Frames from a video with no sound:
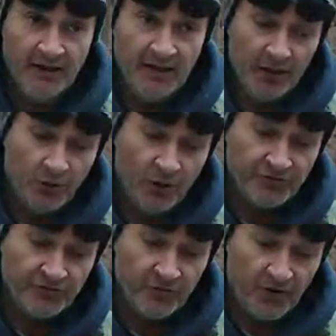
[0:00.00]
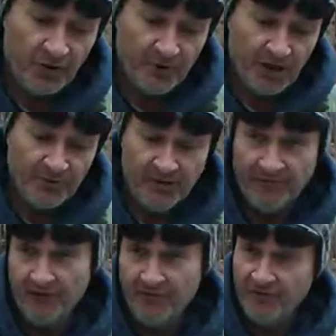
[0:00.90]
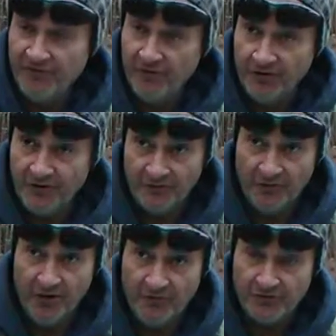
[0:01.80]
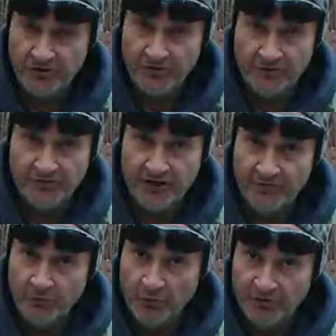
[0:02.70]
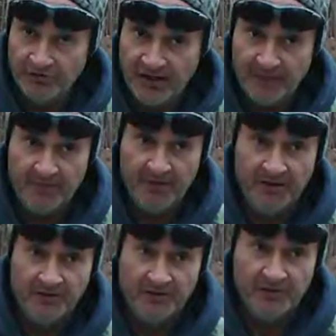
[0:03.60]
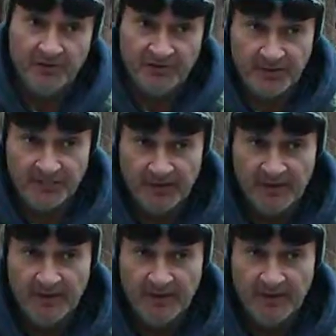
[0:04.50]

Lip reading: And you also, if you have a heart problem, you definitely, if you feel that you're overexerting yourself, you want to stop immediately in doing something.